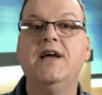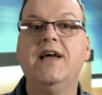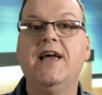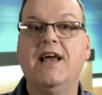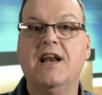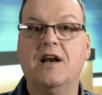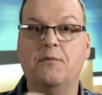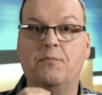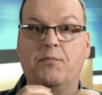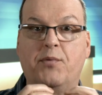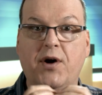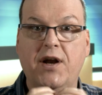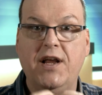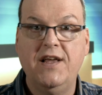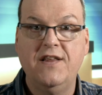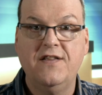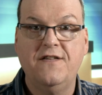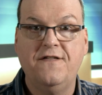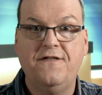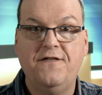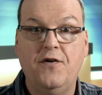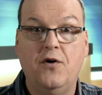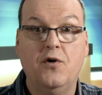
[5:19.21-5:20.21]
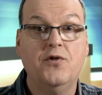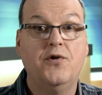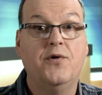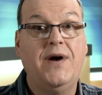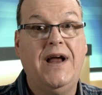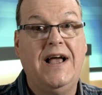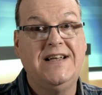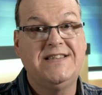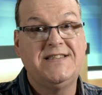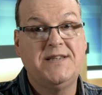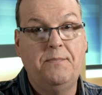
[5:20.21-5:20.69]
it'll bring in the
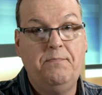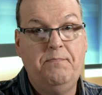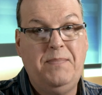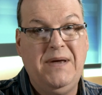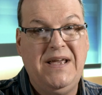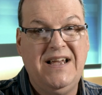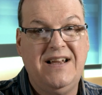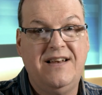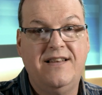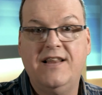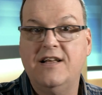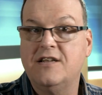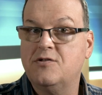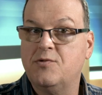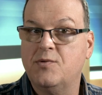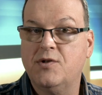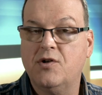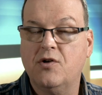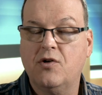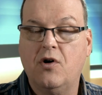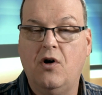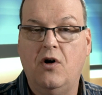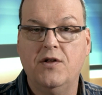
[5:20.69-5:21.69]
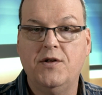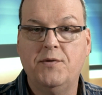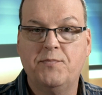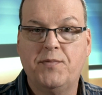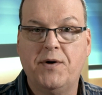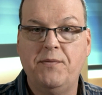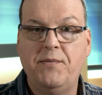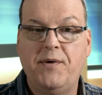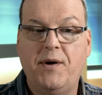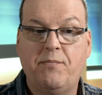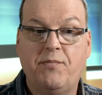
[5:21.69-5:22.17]
folder as a bin, that's what they're called in
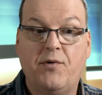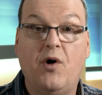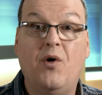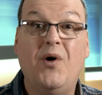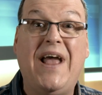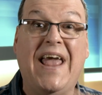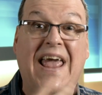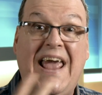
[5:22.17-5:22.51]
Premiere Pro,